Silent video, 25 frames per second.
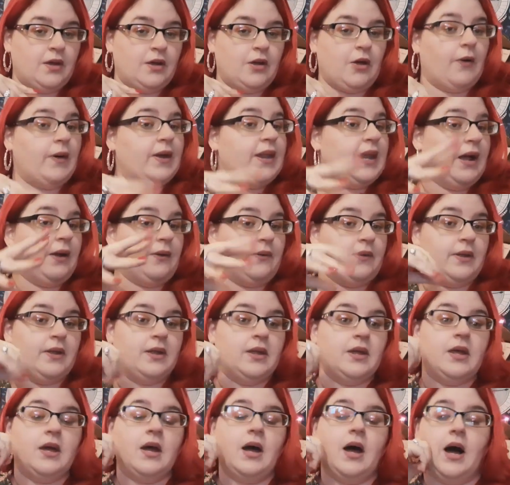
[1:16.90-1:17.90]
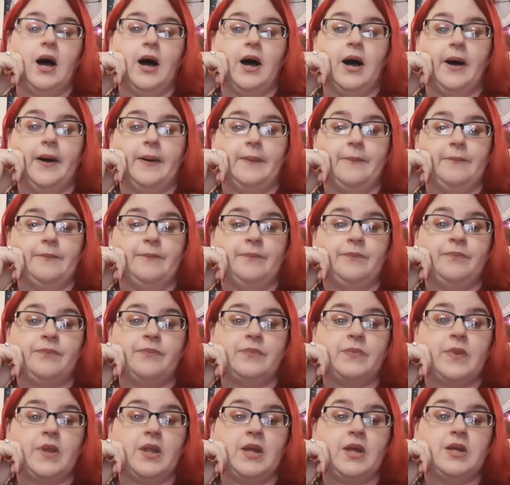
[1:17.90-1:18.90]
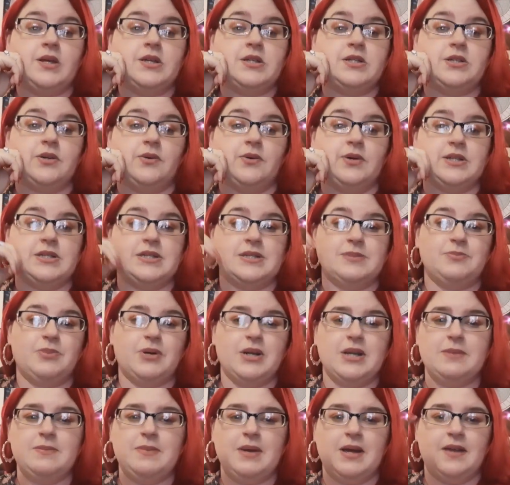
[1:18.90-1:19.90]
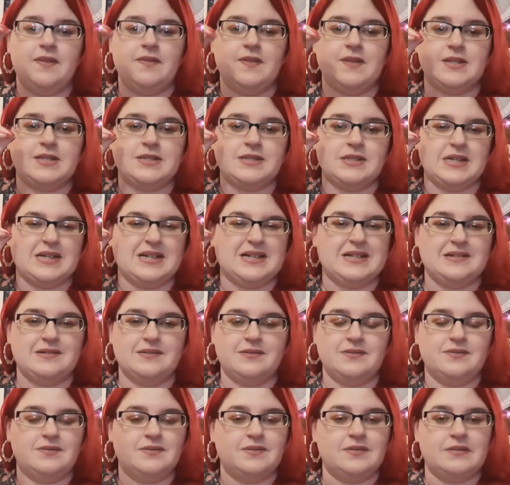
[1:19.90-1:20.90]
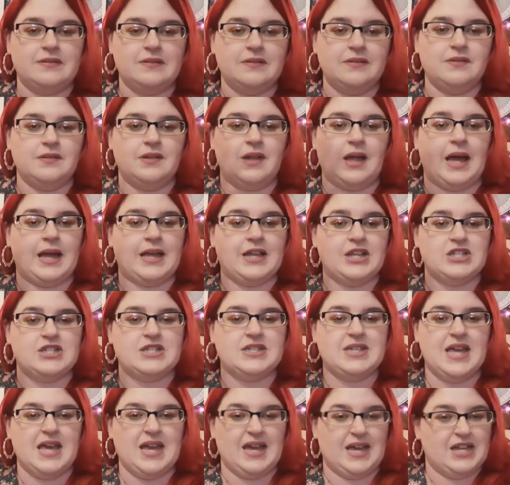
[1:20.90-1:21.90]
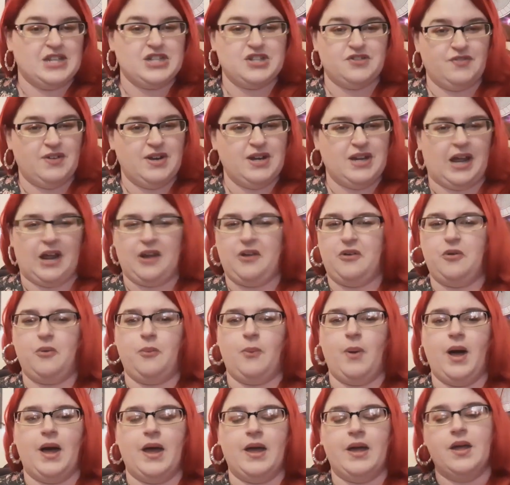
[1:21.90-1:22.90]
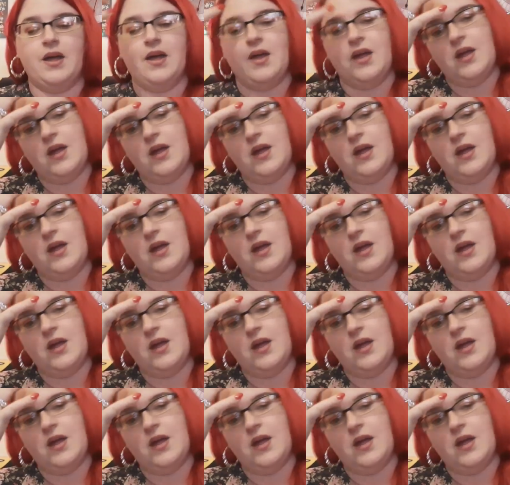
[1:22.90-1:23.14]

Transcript: Go down. Um, so it's putting me in this like, oh, I just can't get into reading. I don't know why.